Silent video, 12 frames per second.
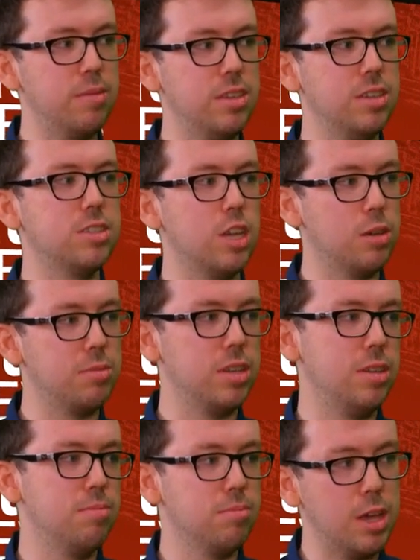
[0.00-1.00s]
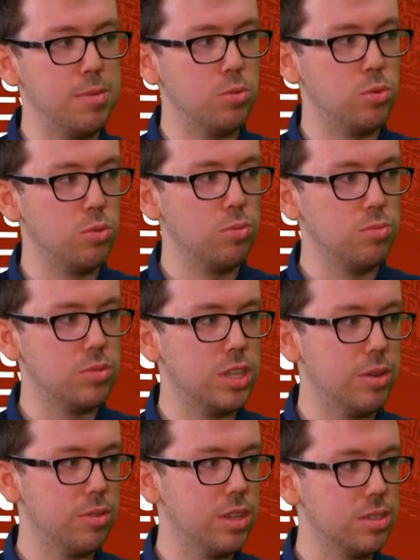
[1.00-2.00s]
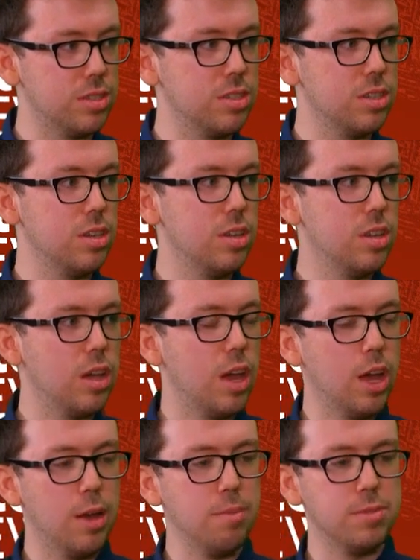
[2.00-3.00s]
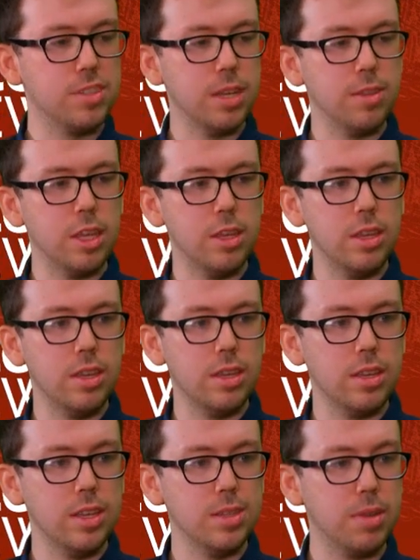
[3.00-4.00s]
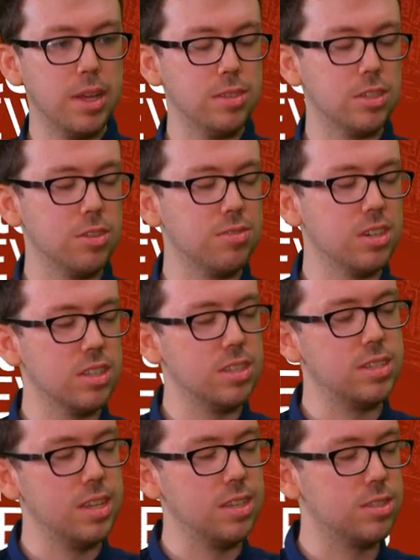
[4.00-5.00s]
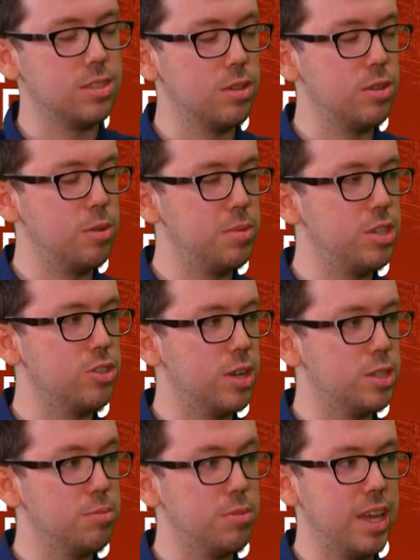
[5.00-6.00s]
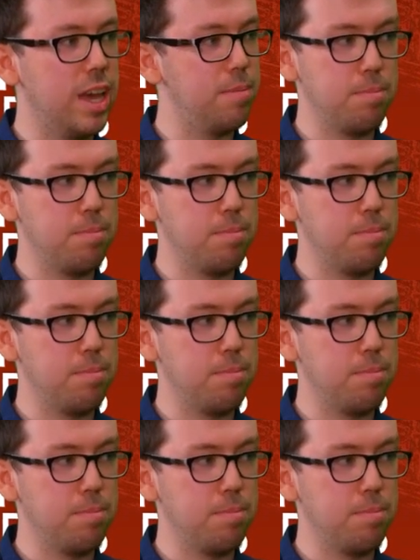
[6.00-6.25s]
I think De Zerbi maybe will stick with his team that he's played so far this season, so it'll be interesting. But yeah,